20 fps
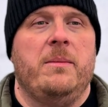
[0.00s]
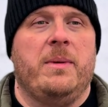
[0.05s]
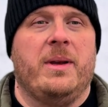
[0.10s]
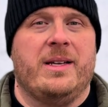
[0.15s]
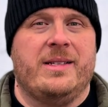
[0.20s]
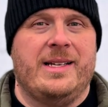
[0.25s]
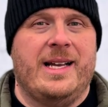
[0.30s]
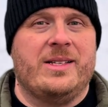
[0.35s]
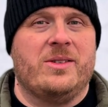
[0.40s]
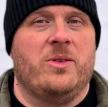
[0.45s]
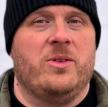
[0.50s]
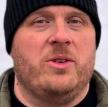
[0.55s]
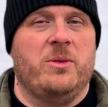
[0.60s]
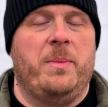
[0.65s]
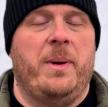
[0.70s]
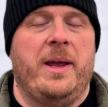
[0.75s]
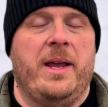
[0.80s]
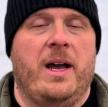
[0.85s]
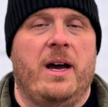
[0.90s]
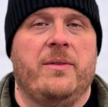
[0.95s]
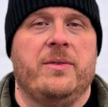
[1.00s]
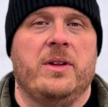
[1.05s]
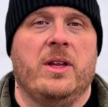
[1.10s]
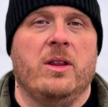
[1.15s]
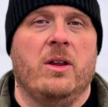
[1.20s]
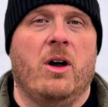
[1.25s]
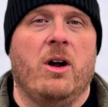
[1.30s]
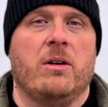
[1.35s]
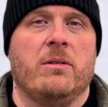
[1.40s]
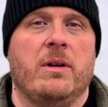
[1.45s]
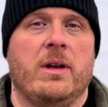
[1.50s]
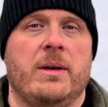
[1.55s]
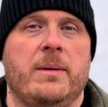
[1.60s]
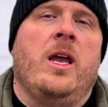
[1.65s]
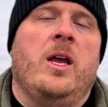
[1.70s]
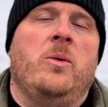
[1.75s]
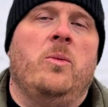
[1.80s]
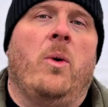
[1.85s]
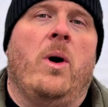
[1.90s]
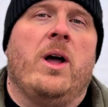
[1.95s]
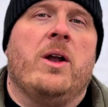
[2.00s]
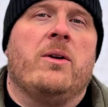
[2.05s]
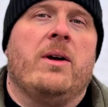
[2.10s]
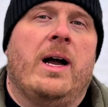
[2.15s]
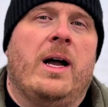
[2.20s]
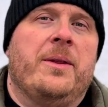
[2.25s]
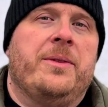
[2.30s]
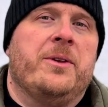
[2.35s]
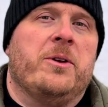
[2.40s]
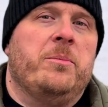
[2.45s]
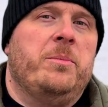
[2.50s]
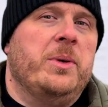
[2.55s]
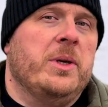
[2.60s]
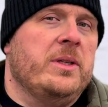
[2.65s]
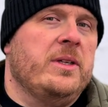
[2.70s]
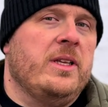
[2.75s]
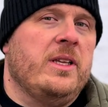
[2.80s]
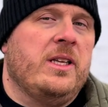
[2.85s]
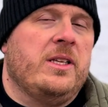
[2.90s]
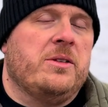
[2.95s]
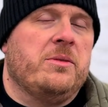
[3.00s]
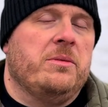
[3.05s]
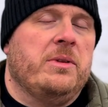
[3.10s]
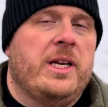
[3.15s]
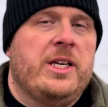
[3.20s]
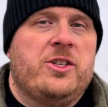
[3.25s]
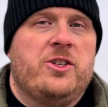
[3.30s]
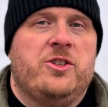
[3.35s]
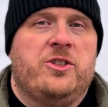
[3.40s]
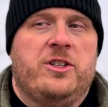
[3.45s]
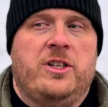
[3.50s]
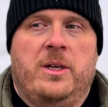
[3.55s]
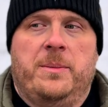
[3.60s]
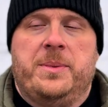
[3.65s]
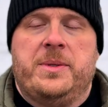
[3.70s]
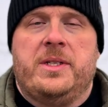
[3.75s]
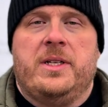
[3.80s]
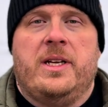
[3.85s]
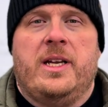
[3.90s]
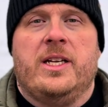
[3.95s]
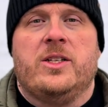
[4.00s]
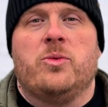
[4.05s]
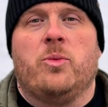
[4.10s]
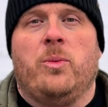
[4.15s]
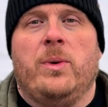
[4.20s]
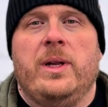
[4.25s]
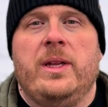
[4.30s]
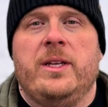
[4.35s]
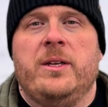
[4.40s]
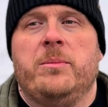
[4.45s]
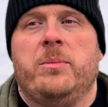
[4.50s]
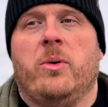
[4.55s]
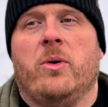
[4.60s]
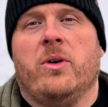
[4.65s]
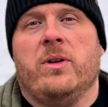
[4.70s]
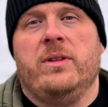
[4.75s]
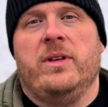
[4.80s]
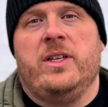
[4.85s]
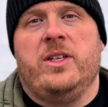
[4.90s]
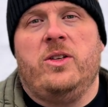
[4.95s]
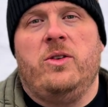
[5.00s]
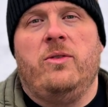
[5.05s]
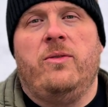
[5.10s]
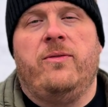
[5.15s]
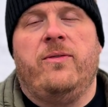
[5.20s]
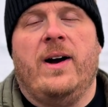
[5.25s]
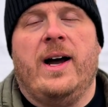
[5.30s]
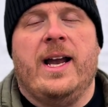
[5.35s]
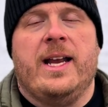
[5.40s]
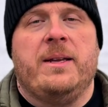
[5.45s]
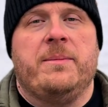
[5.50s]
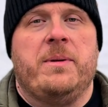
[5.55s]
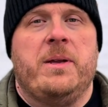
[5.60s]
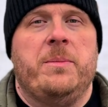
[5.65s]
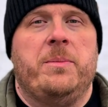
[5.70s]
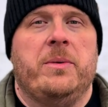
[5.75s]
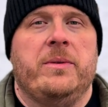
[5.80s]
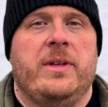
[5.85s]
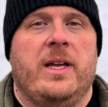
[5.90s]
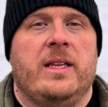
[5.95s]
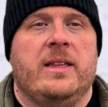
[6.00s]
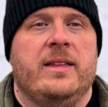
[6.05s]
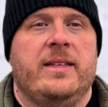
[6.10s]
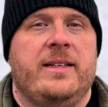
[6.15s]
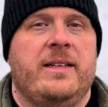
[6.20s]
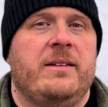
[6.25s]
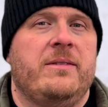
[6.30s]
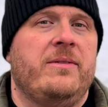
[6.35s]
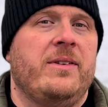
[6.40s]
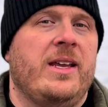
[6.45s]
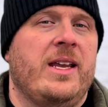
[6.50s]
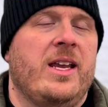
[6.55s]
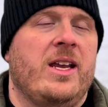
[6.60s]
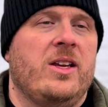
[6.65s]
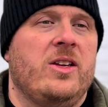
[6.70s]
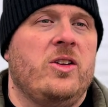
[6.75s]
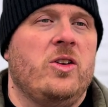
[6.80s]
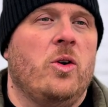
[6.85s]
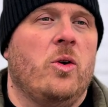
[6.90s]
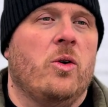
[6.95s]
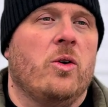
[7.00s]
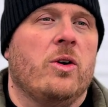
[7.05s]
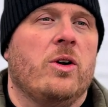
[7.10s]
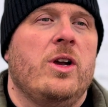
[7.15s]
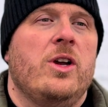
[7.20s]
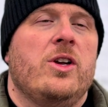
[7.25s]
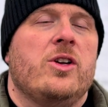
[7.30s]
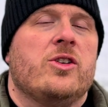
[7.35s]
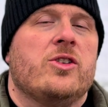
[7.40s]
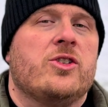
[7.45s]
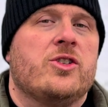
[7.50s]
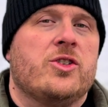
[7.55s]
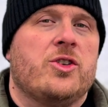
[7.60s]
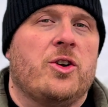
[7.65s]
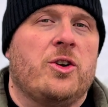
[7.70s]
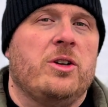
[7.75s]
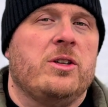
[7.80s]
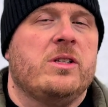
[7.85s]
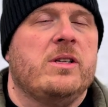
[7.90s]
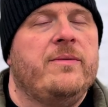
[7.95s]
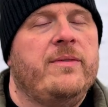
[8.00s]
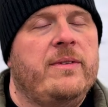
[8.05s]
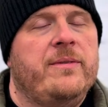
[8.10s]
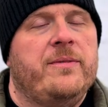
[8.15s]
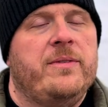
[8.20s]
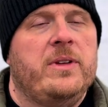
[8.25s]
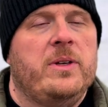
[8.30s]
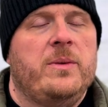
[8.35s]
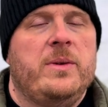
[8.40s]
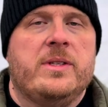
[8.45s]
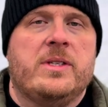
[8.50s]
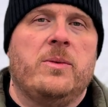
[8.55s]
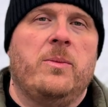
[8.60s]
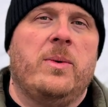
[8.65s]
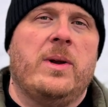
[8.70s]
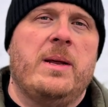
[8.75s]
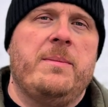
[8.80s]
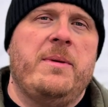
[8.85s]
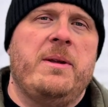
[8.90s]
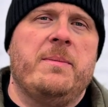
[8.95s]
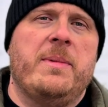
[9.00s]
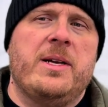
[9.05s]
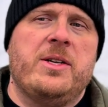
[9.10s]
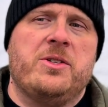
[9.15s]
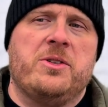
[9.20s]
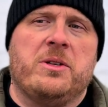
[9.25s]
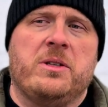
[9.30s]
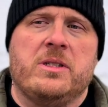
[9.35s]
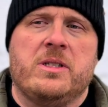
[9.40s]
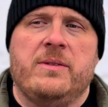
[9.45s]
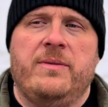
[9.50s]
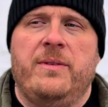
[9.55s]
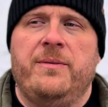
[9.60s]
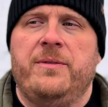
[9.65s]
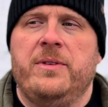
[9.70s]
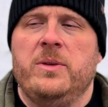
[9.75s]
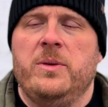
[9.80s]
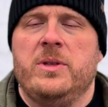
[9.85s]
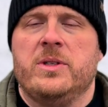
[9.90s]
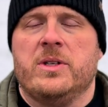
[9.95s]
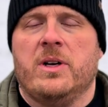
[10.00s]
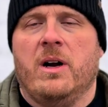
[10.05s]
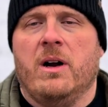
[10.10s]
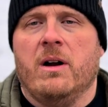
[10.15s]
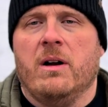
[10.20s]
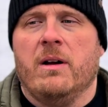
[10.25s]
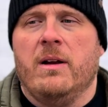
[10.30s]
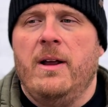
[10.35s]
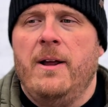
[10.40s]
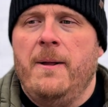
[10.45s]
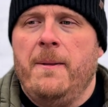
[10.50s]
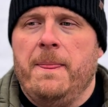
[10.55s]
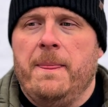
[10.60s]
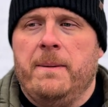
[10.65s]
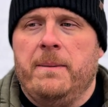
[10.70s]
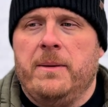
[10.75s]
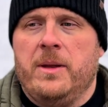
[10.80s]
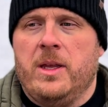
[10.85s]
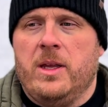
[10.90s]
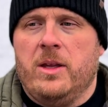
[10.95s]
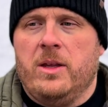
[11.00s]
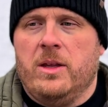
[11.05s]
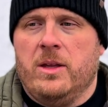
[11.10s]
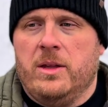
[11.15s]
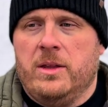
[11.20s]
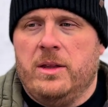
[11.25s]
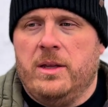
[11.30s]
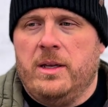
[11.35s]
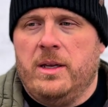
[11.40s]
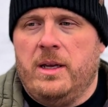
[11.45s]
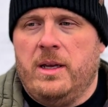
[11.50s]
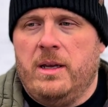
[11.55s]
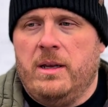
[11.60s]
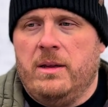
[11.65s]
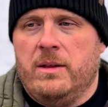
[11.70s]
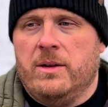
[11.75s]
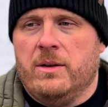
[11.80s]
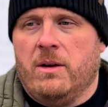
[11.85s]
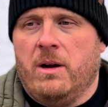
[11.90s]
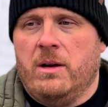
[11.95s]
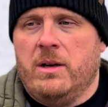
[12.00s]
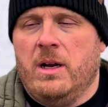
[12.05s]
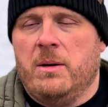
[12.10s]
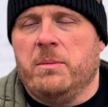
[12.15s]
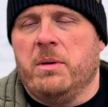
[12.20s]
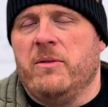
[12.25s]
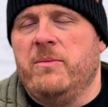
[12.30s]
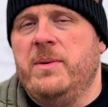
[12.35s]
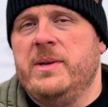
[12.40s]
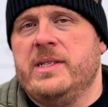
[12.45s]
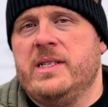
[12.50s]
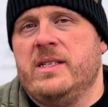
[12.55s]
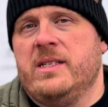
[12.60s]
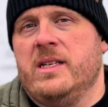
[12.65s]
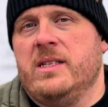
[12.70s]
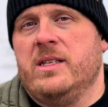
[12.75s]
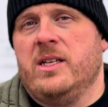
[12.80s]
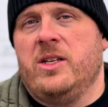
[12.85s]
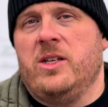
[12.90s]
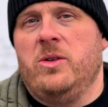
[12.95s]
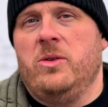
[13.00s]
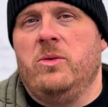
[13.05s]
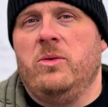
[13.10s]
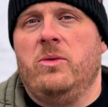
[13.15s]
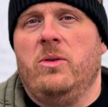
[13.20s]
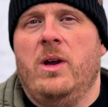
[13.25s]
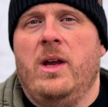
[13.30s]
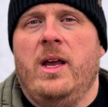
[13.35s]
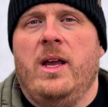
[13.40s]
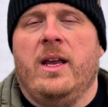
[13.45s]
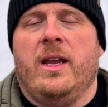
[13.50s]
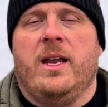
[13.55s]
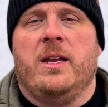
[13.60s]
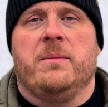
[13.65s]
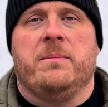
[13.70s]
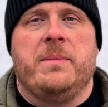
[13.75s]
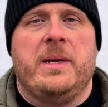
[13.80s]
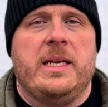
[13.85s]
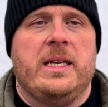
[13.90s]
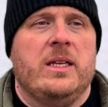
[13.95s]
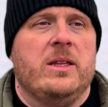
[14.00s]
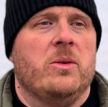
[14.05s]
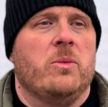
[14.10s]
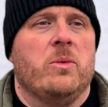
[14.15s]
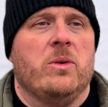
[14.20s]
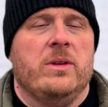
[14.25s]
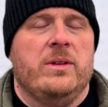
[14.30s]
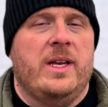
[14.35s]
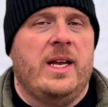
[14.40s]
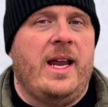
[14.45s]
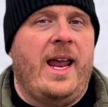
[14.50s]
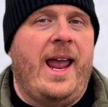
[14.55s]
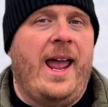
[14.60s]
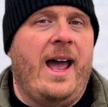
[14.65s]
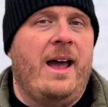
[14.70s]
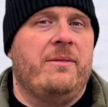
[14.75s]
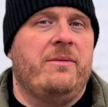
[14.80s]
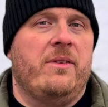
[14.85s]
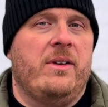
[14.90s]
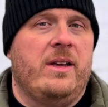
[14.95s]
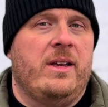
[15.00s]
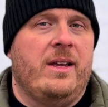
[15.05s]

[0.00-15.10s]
because that's going to pay off in the long run. And while you're out there building these relationships, it's really important that you find people that live in your circles of influence. And what I mean by circles of influence are, there are a number of businesses that you can meet in the world that have